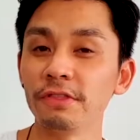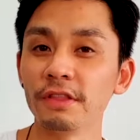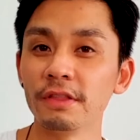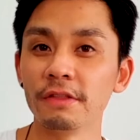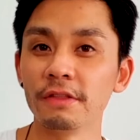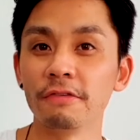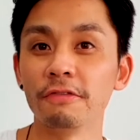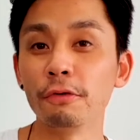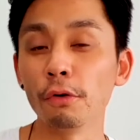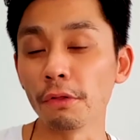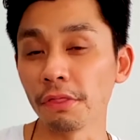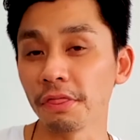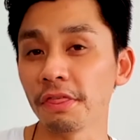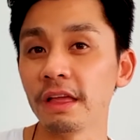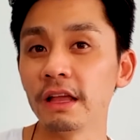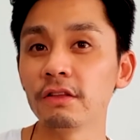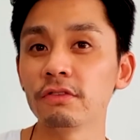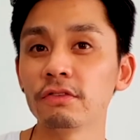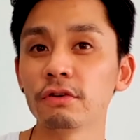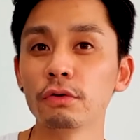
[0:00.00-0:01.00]
The fourth
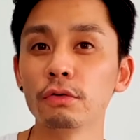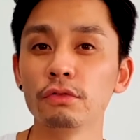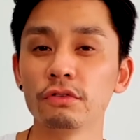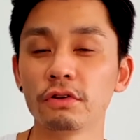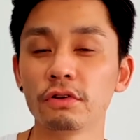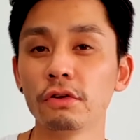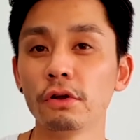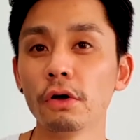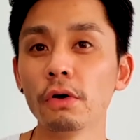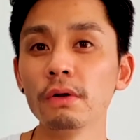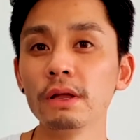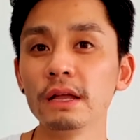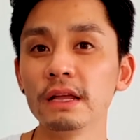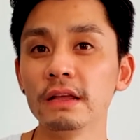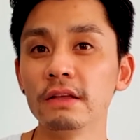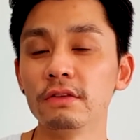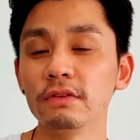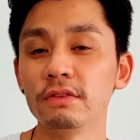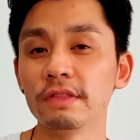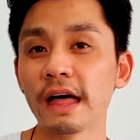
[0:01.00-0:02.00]
thing to note
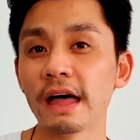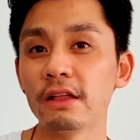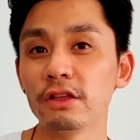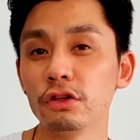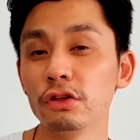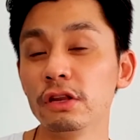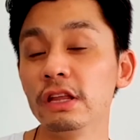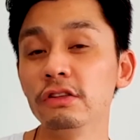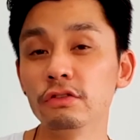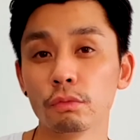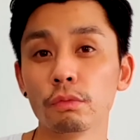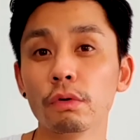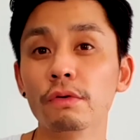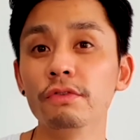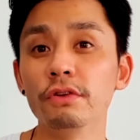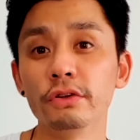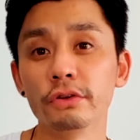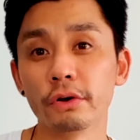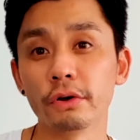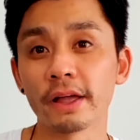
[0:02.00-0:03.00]
is that you need to
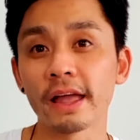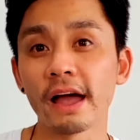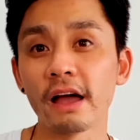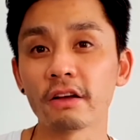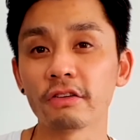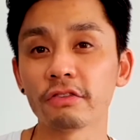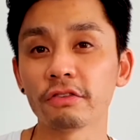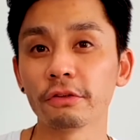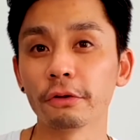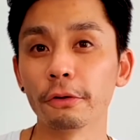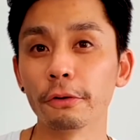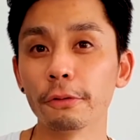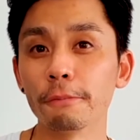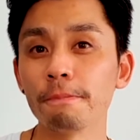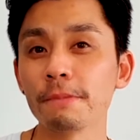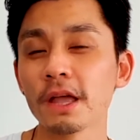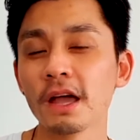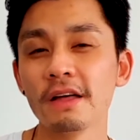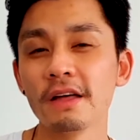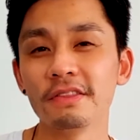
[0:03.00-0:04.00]
review your cash flow.
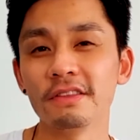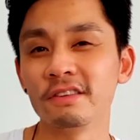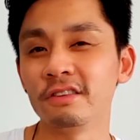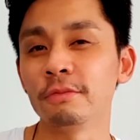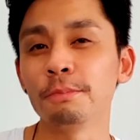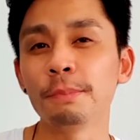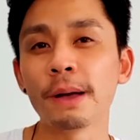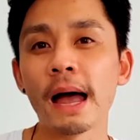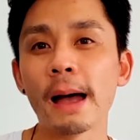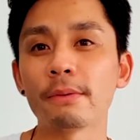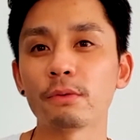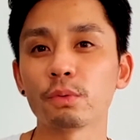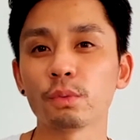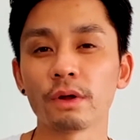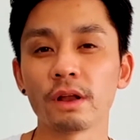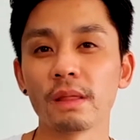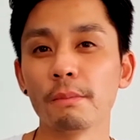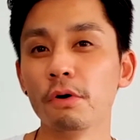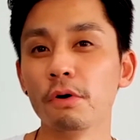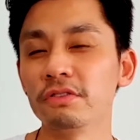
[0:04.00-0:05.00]
This is perhaps one
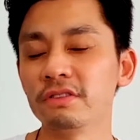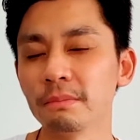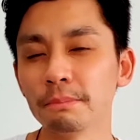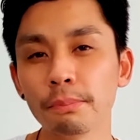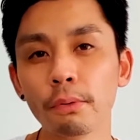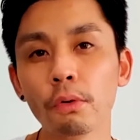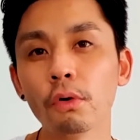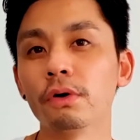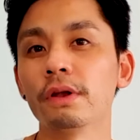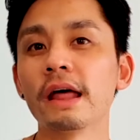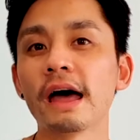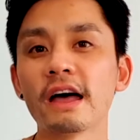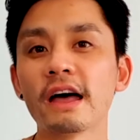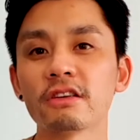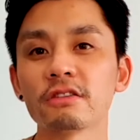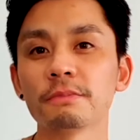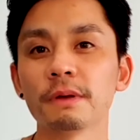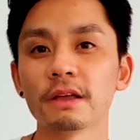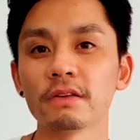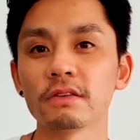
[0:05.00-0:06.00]
of the most important
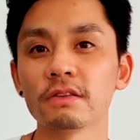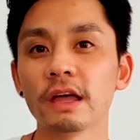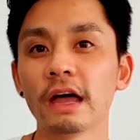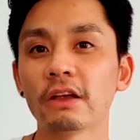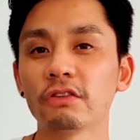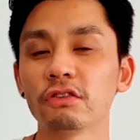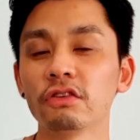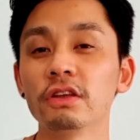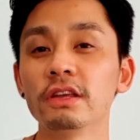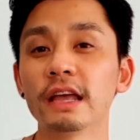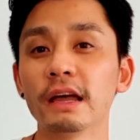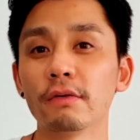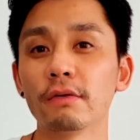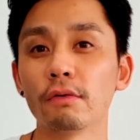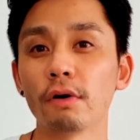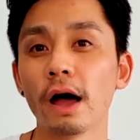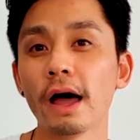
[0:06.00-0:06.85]
aspects to actually get right